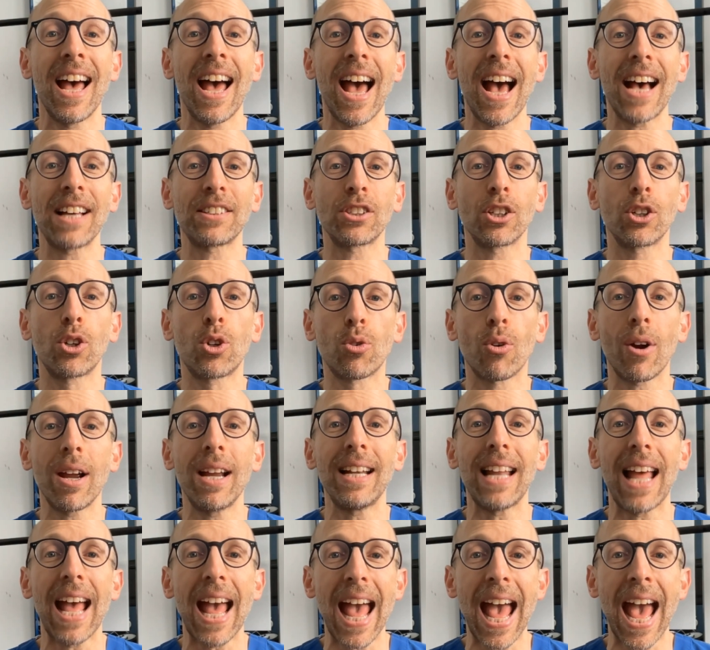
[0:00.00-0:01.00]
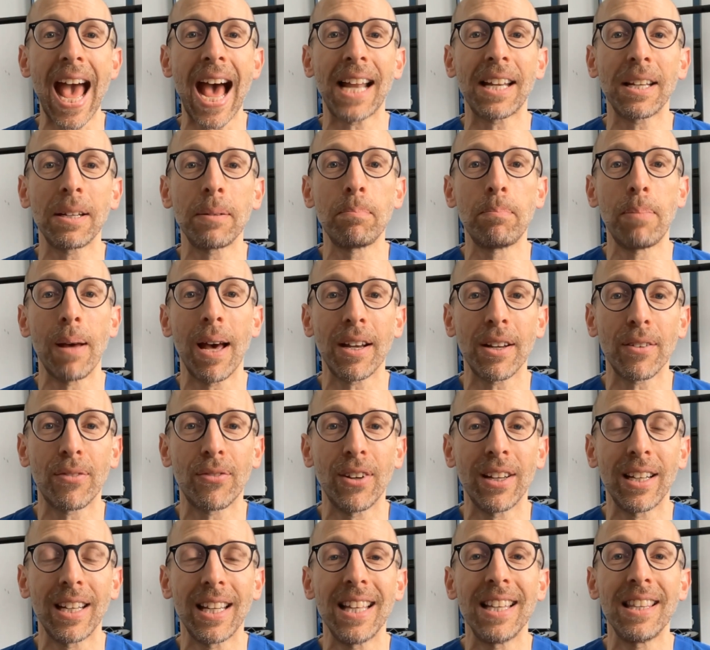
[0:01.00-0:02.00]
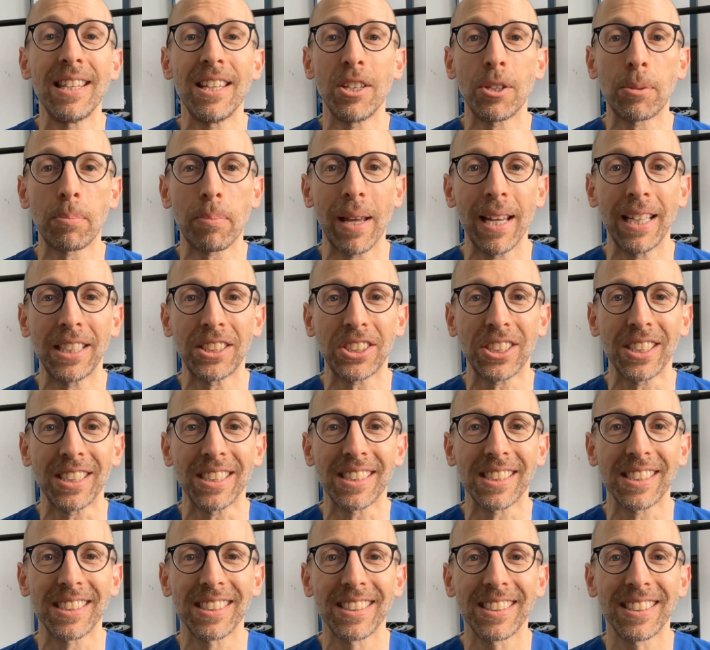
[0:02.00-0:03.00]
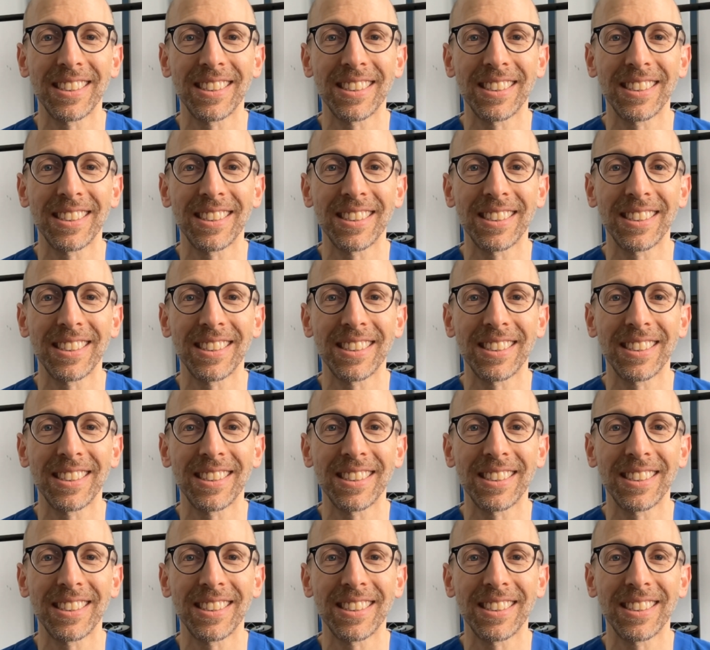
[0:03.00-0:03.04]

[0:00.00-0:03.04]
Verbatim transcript: has a great added benefit in these patients.